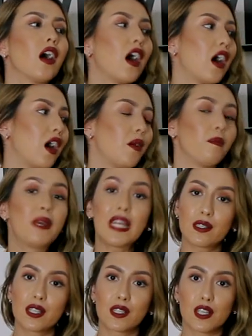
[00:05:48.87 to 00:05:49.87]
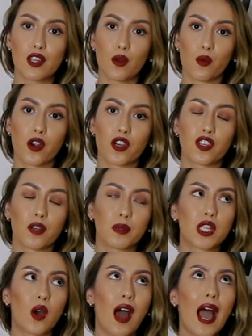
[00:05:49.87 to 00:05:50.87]
uh, pieces in your wardrobe
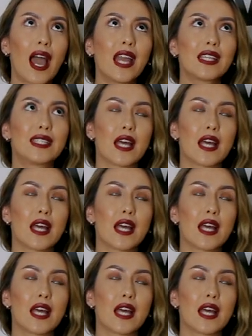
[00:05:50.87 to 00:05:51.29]
so I